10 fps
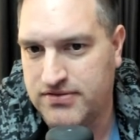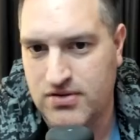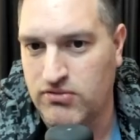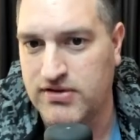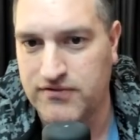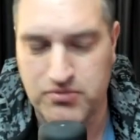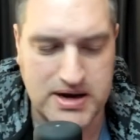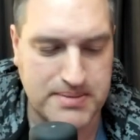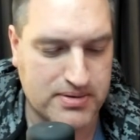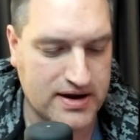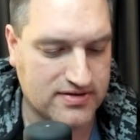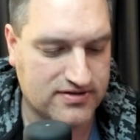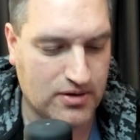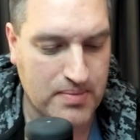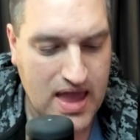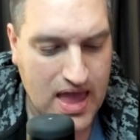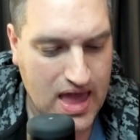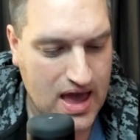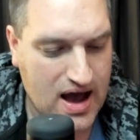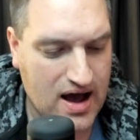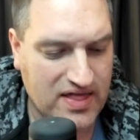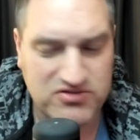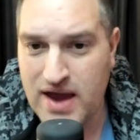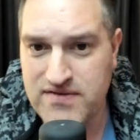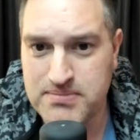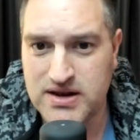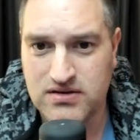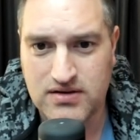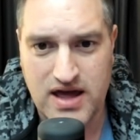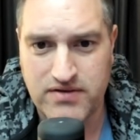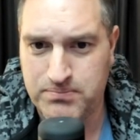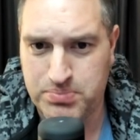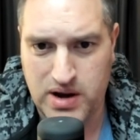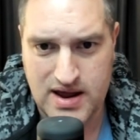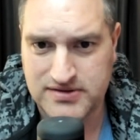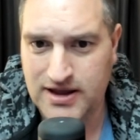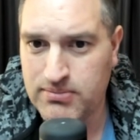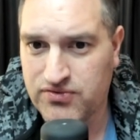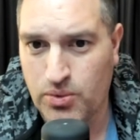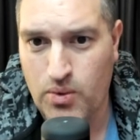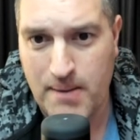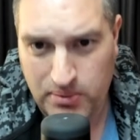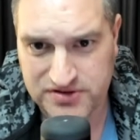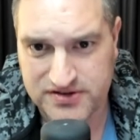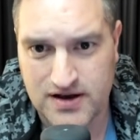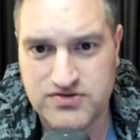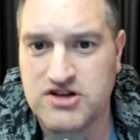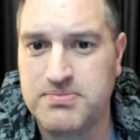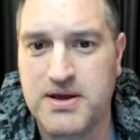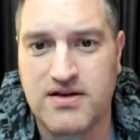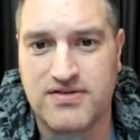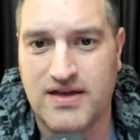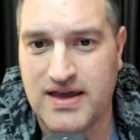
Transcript: no reason for me to play it. So that's why I haven't been kind of putting out teams for the Wapole stuff, just because like